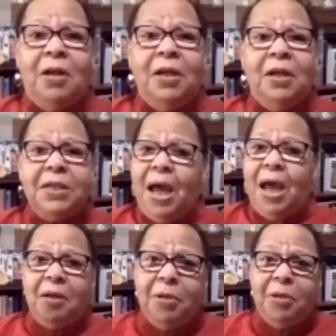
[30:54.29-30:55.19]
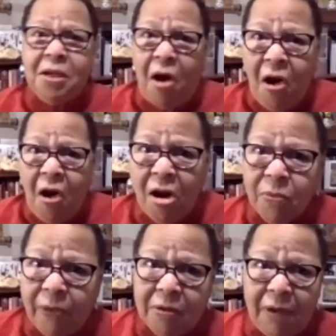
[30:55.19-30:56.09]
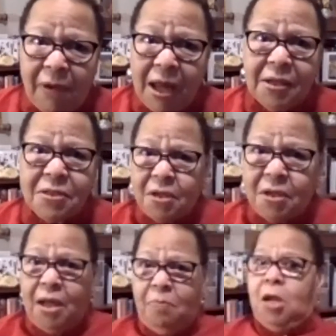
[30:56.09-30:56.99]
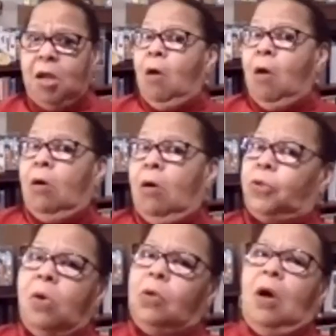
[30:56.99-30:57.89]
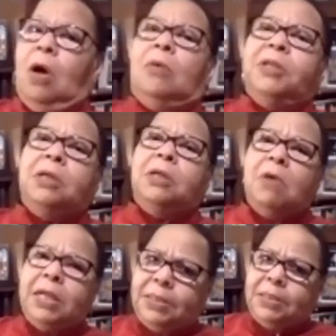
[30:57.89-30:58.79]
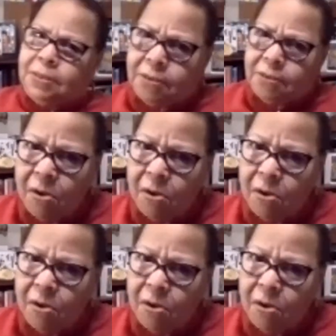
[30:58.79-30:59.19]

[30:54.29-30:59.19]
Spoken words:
It's got to be an R word, right? It's got to be, don't call me a racist.